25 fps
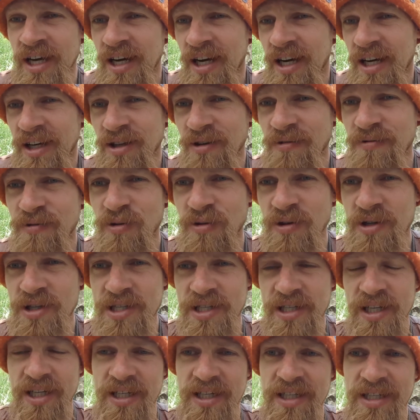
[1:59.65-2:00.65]
And of
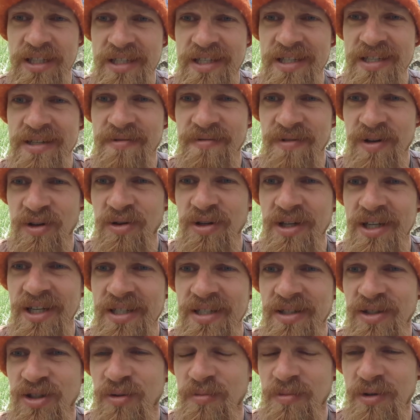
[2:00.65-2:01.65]
course, like, it's very
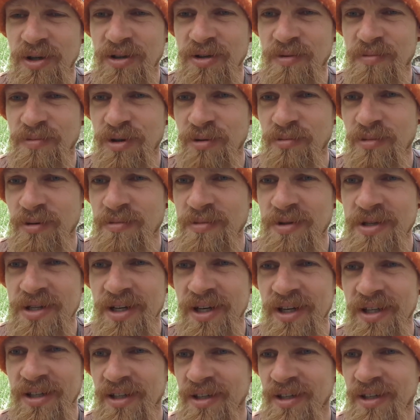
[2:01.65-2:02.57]
easy to be on the problem side,